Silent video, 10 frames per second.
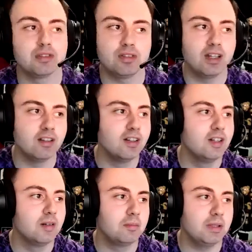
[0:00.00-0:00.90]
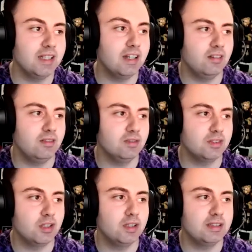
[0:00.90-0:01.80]
was fun. But yeah,
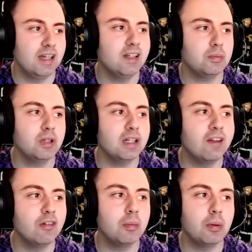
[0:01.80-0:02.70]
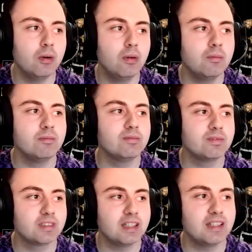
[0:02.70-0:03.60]
like they had one in Liverpool,
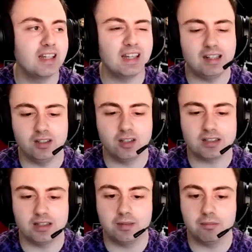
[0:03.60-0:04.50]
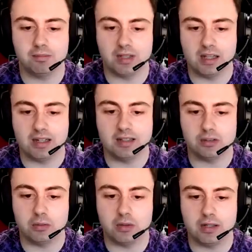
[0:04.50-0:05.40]
didn't they? Like a
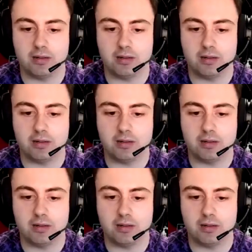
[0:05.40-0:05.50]
little